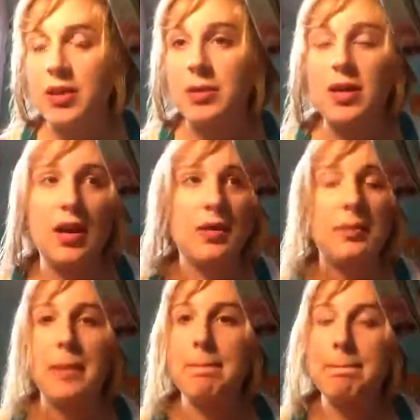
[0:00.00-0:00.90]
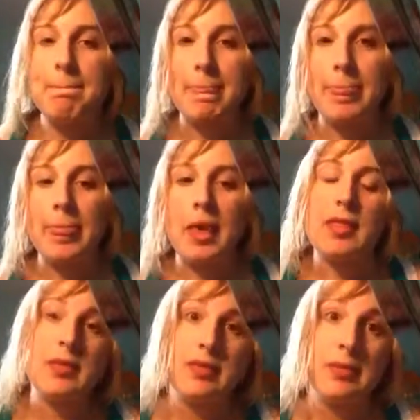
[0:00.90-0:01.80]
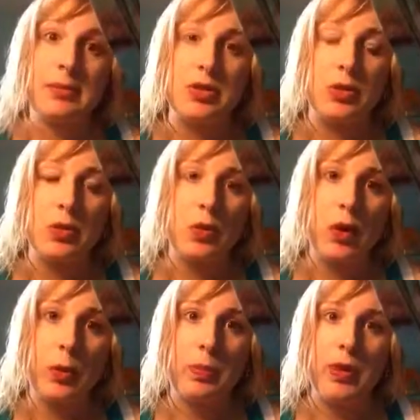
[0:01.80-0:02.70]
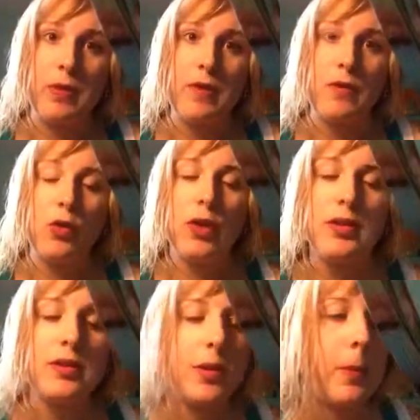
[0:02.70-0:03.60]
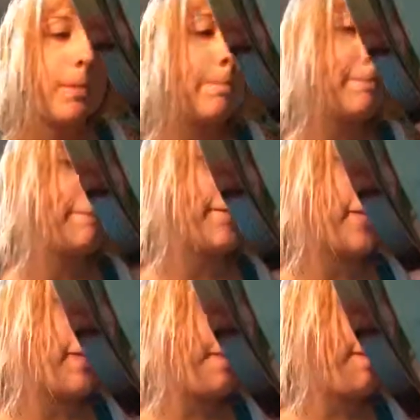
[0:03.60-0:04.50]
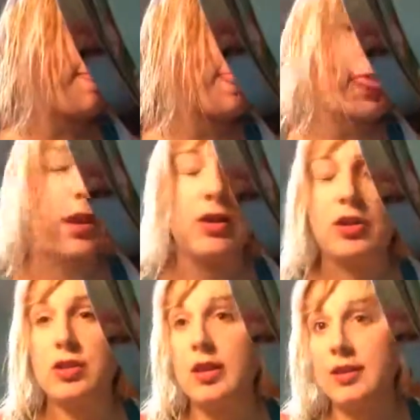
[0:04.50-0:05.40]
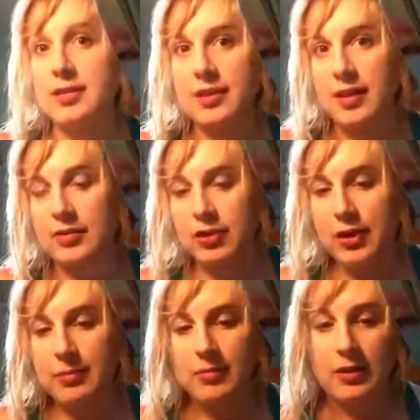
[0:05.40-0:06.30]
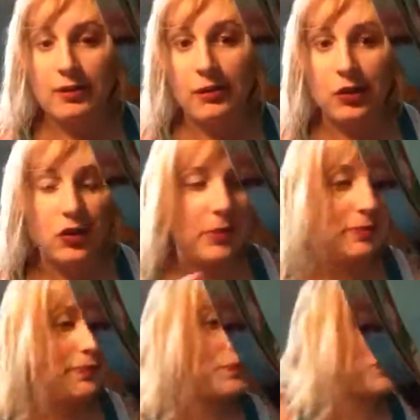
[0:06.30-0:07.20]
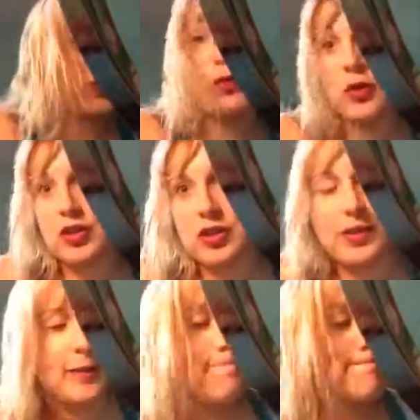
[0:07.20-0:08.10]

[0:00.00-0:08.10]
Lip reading: it on my neck, but this seems to work pretty well for it, so, or at least to cover it up, not to cure it, unfortunately.